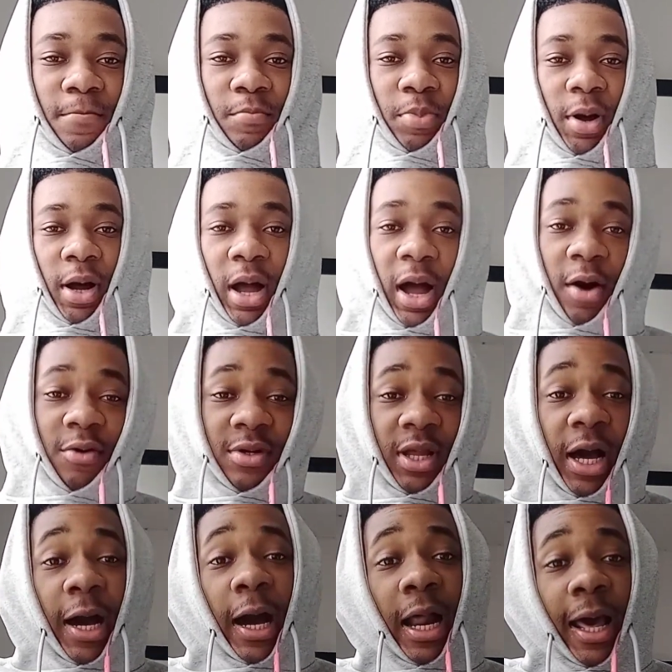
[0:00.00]
but
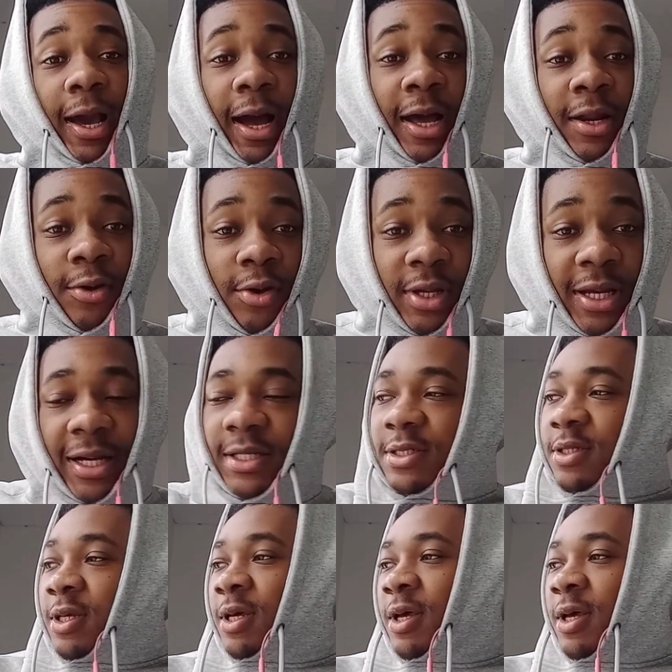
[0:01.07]
I know you guys